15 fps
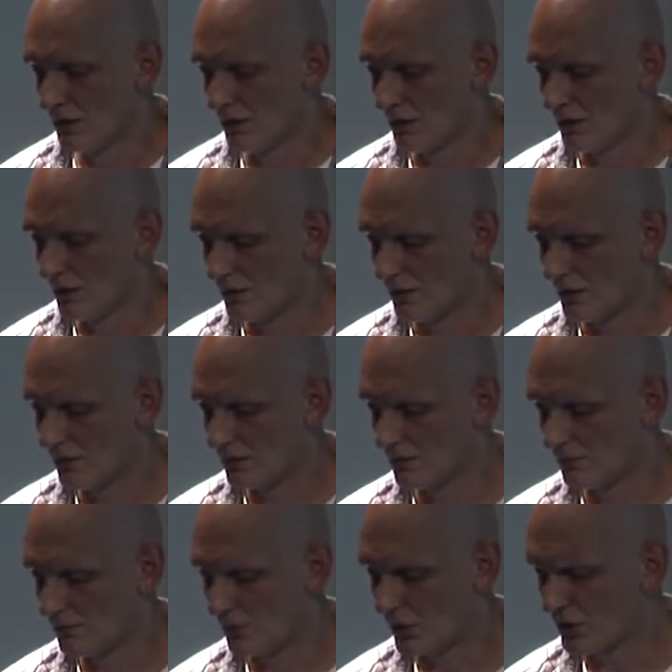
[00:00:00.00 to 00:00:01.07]
uh,
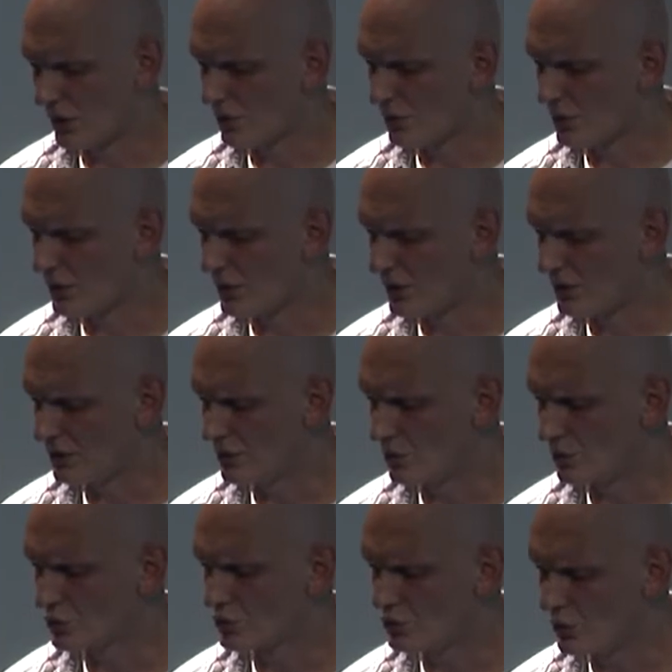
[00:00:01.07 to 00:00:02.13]
particularly in
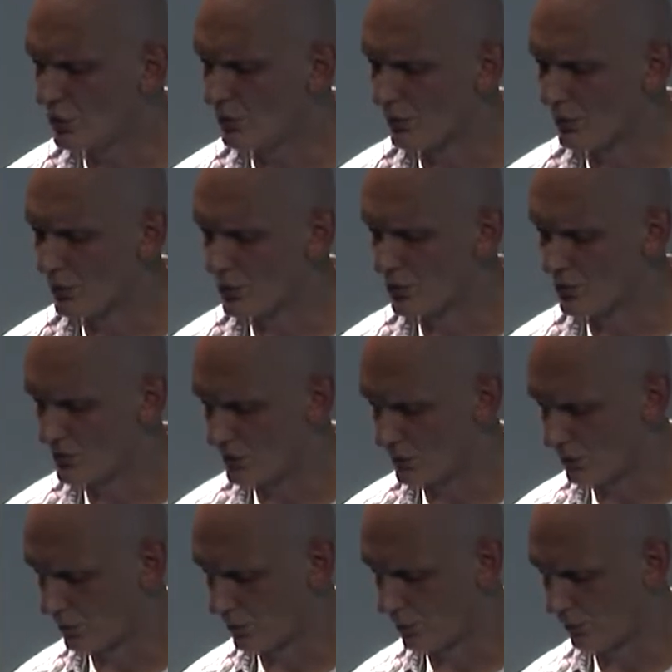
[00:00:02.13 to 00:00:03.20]
those newer versions
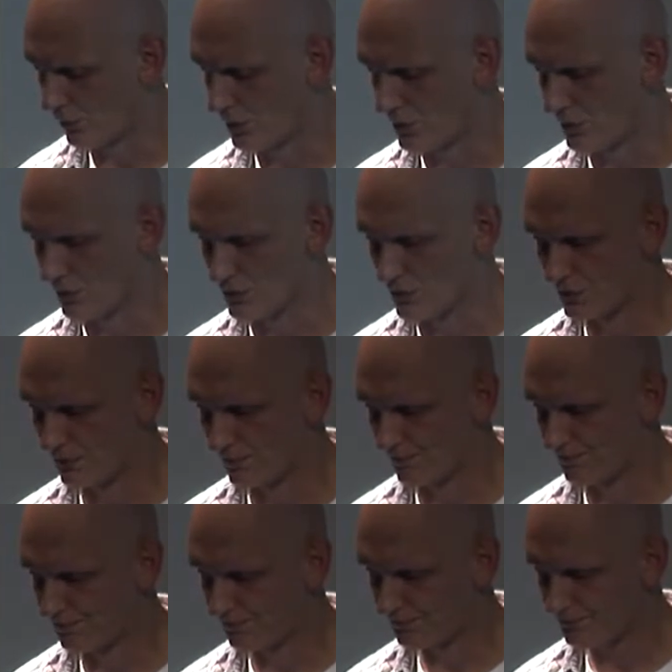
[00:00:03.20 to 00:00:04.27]
of, of Windows.
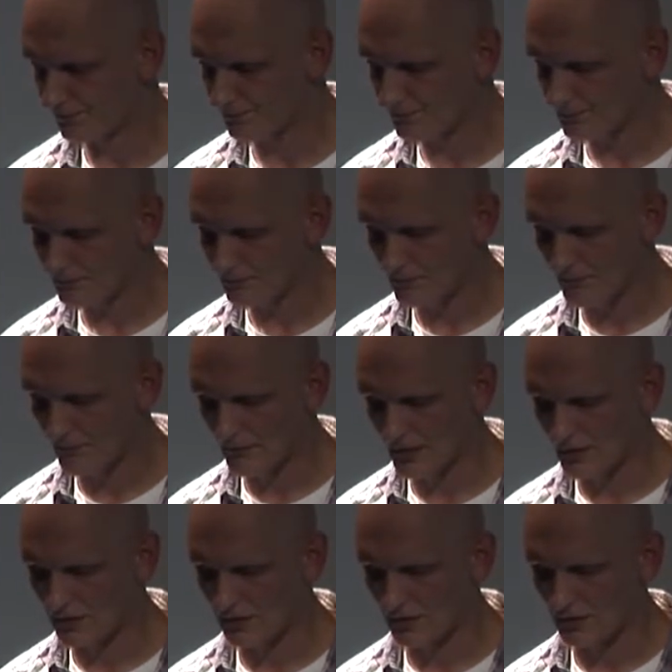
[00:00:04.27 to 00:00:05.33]

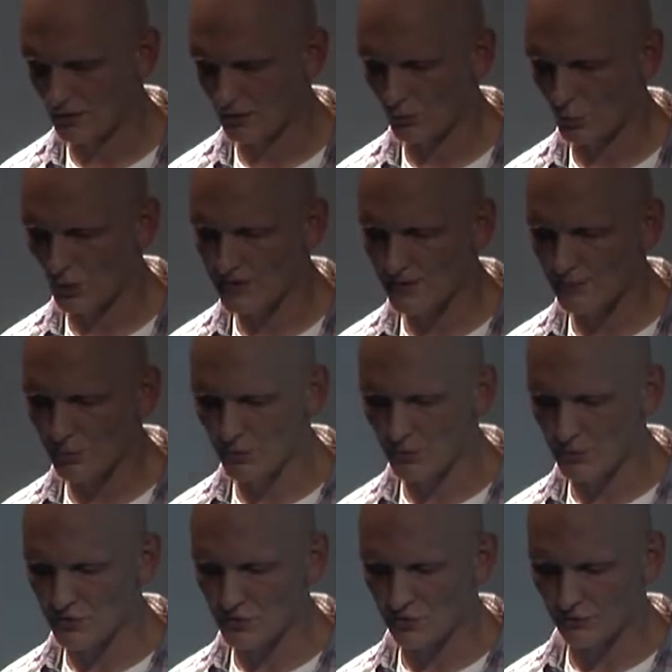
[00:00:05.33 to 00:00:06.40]
Uh, what's the
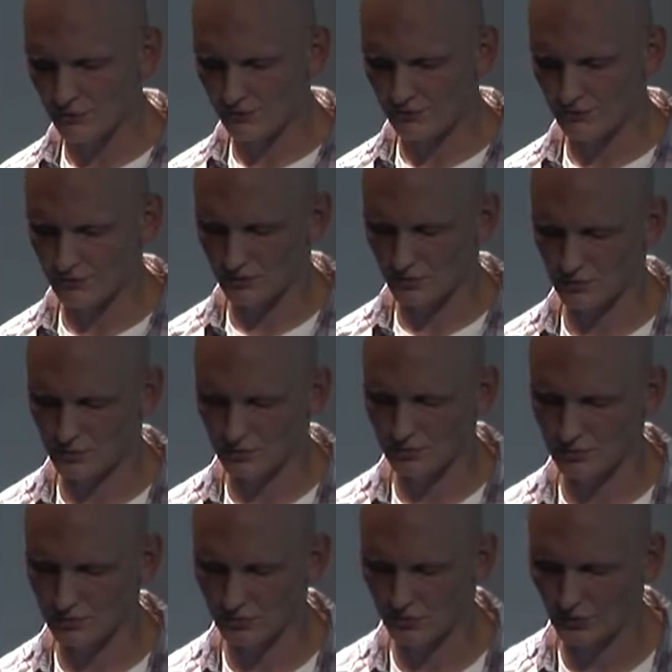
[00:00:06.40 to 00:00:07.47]
purpose of
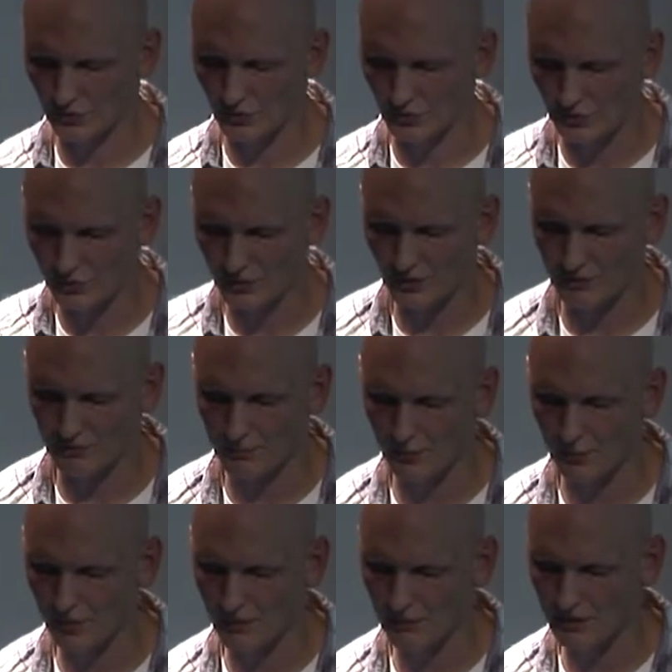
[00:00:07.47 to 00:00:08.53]
or alternative
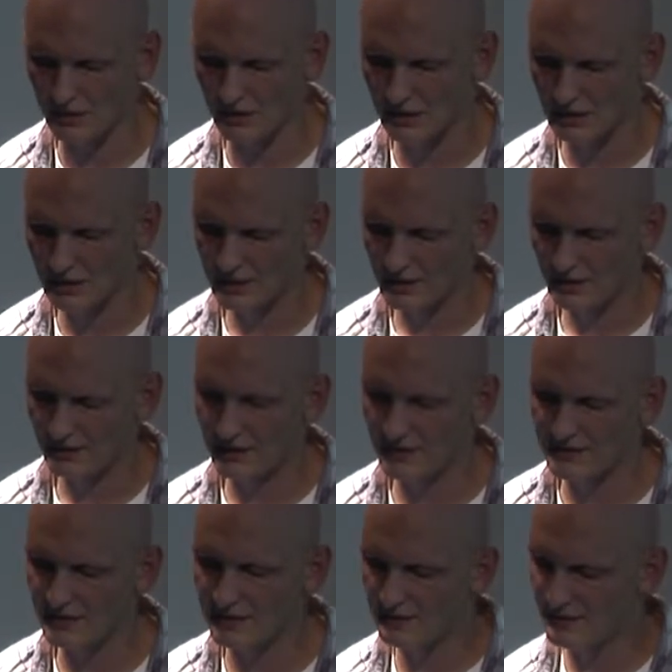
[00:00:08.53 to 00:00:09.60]
programming?
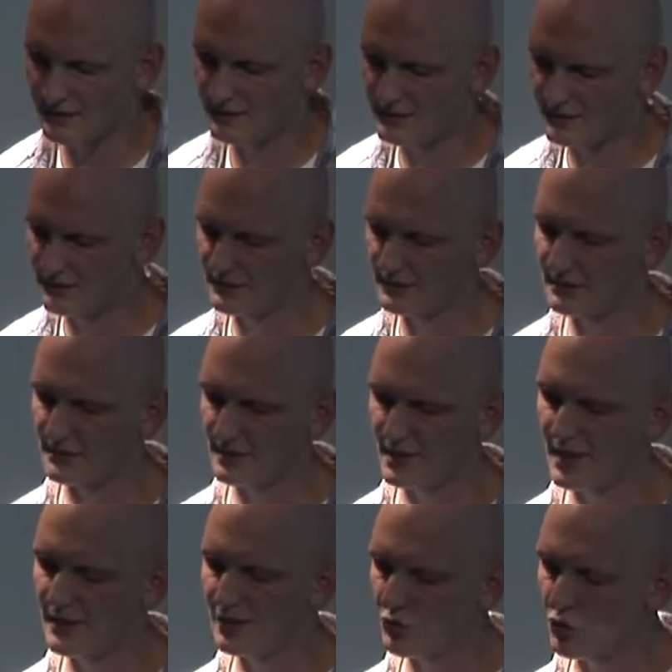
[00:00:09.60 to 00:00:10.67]
Things that it's
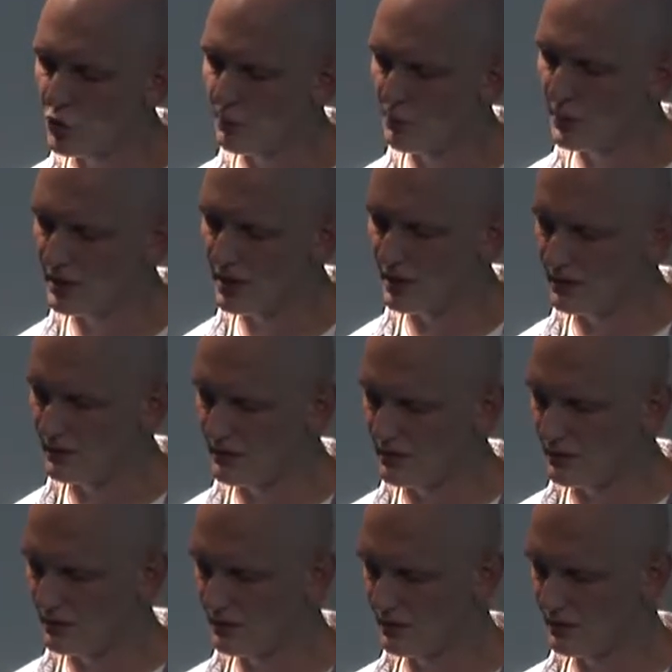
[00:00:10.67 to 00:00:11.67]
kind of complicated,